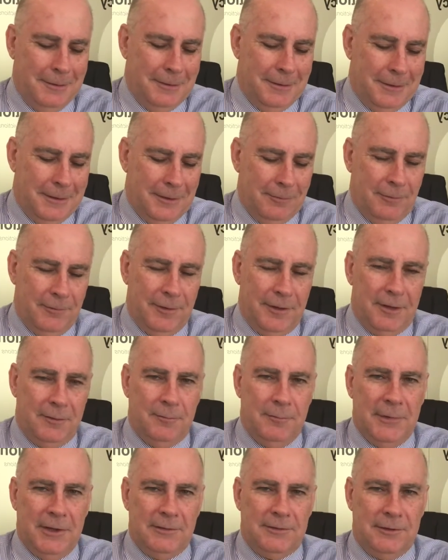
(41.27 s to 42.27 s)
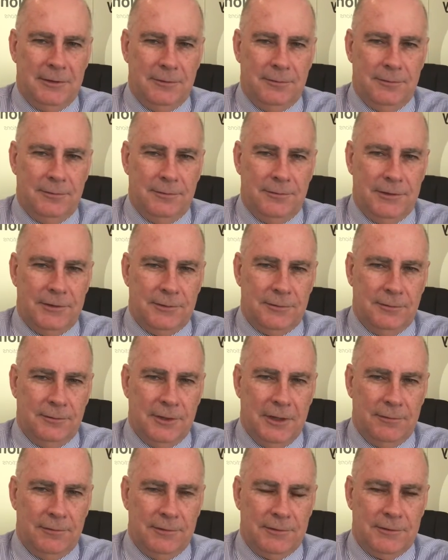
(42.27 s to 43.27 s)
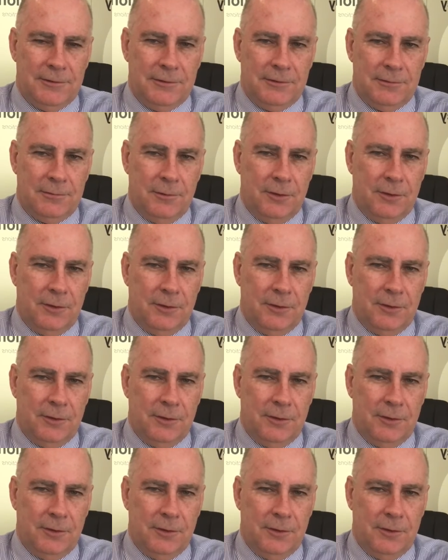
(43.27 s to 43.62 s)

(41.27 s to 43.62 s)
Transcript: We've had massive fiscal deficits.